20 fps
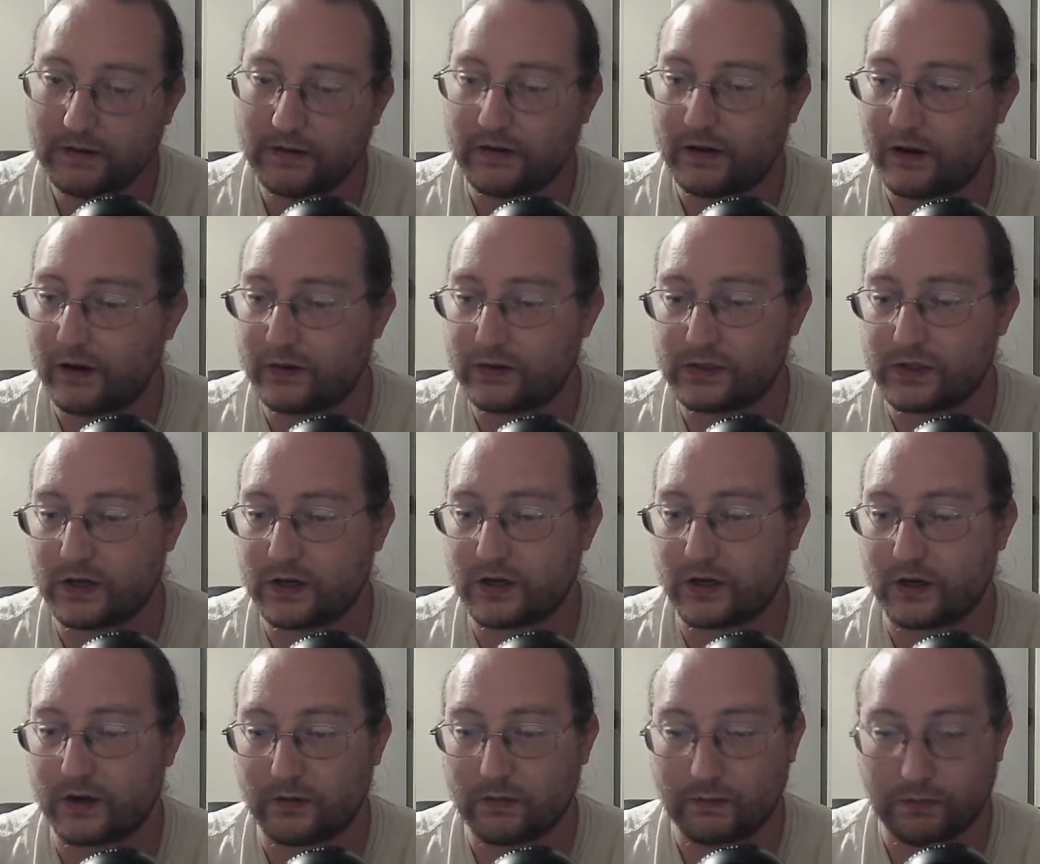No,
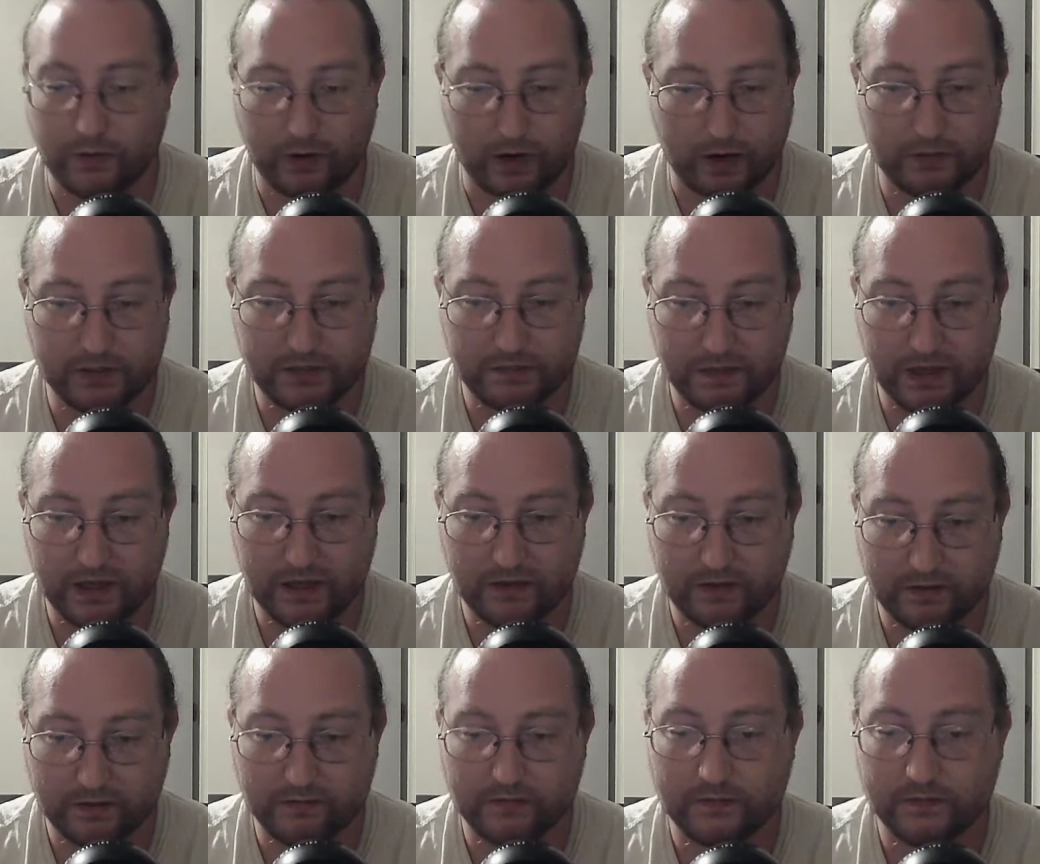sir. Promise me?
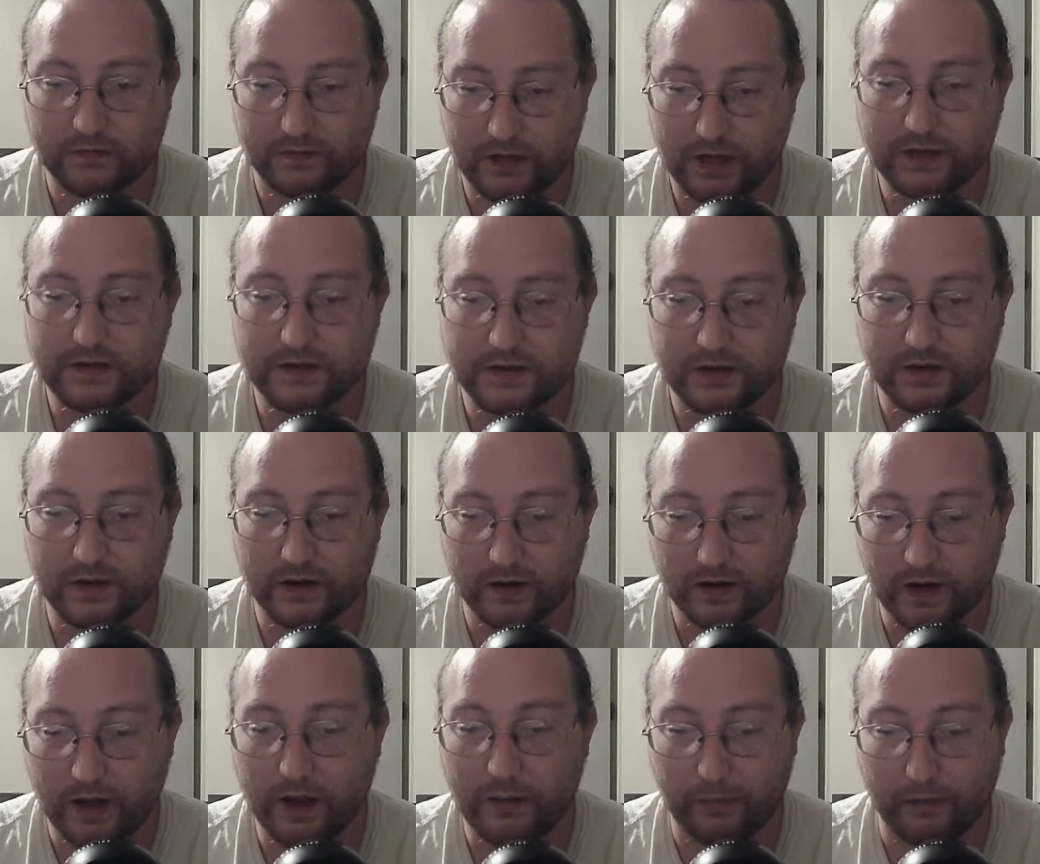Yes, sir,
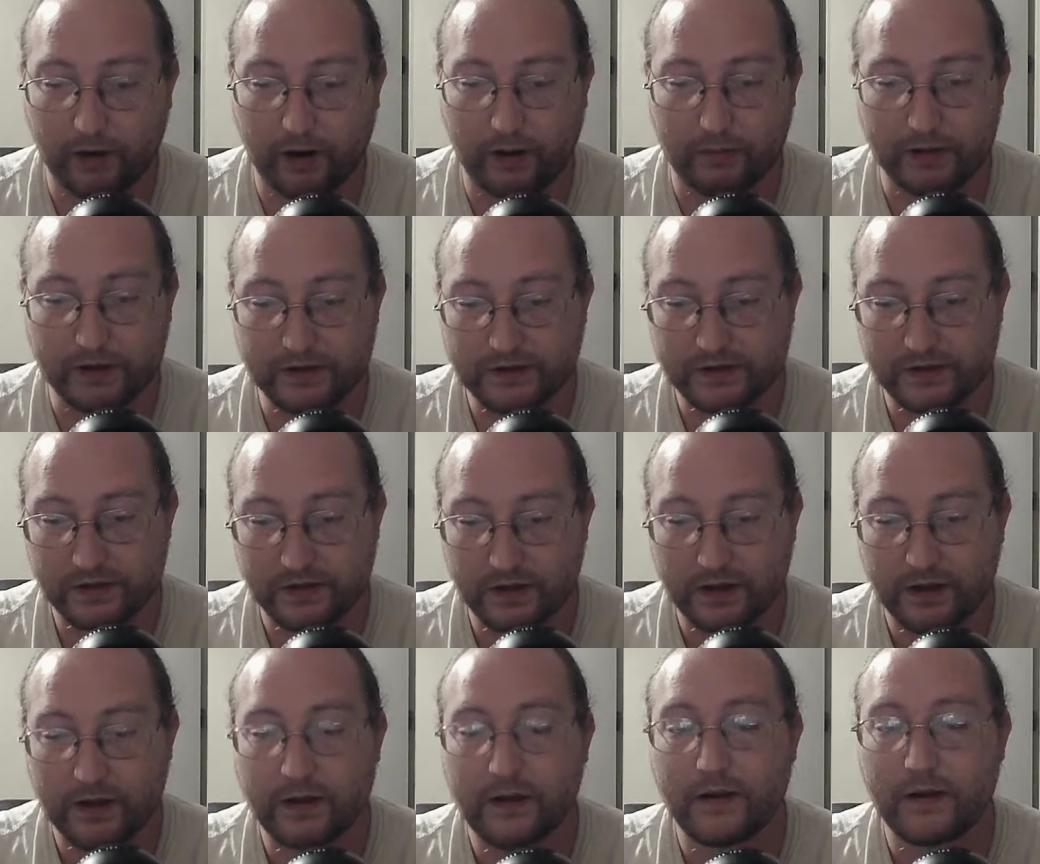I promise.
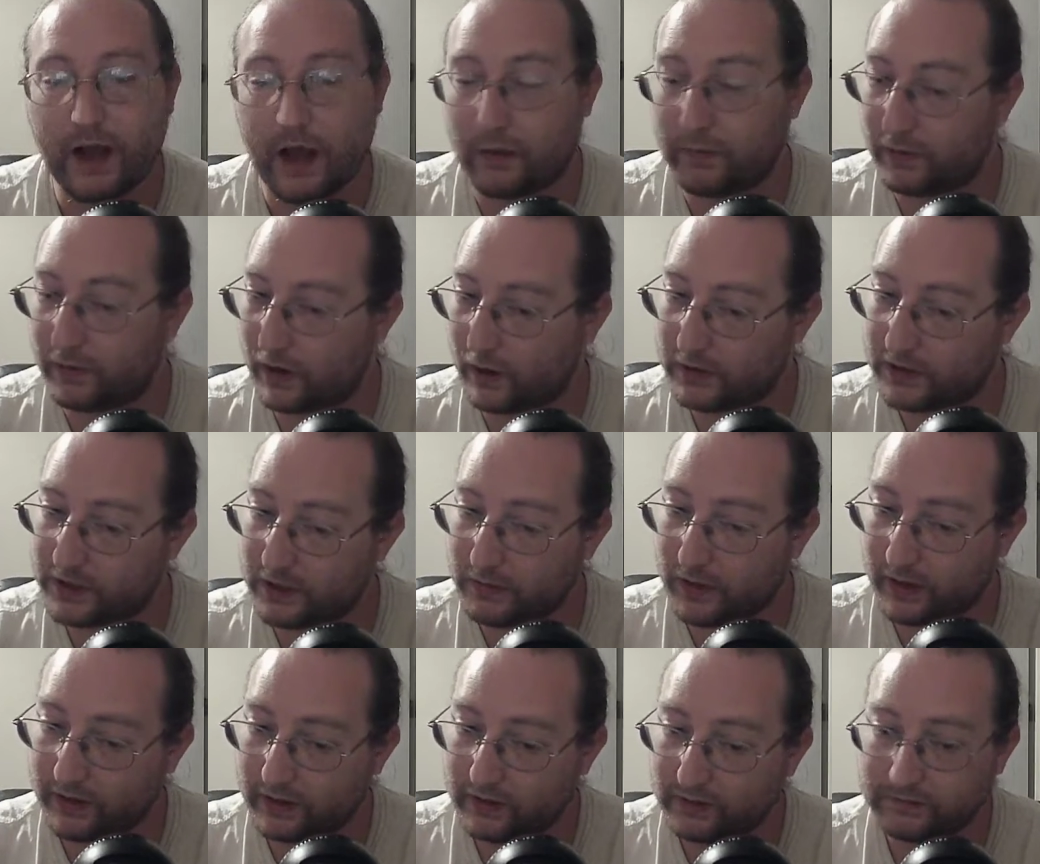Now promise your
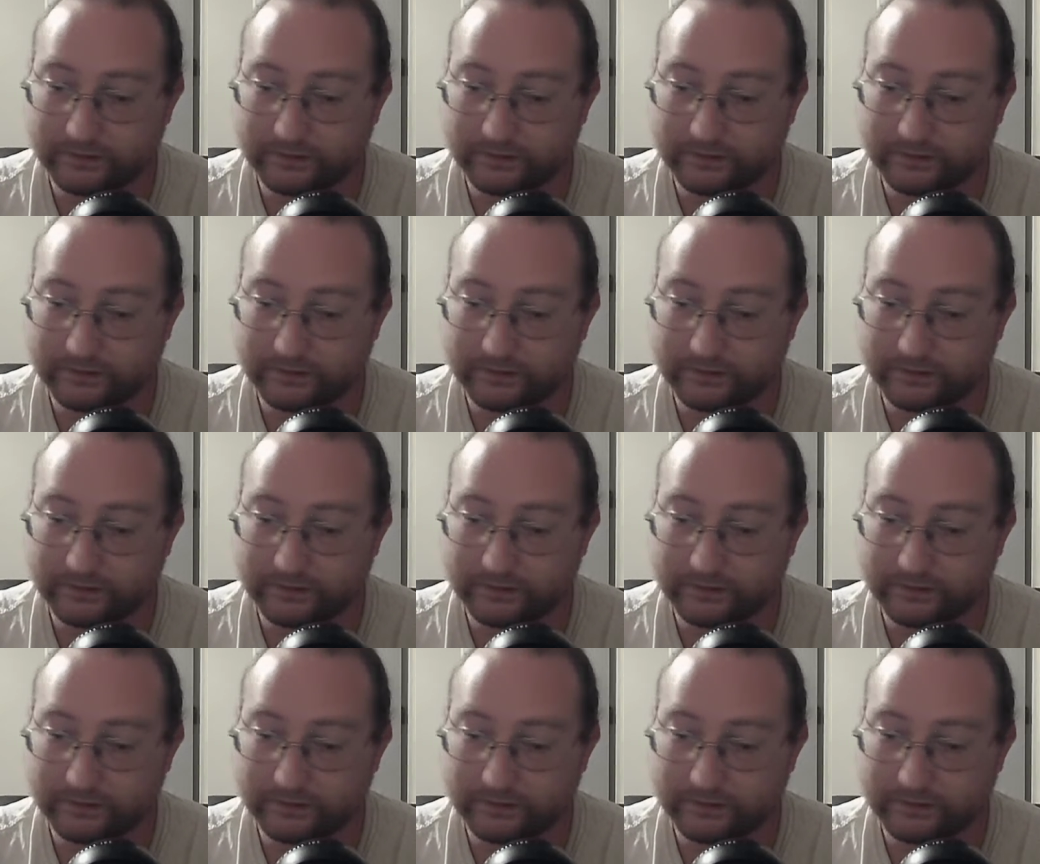mother.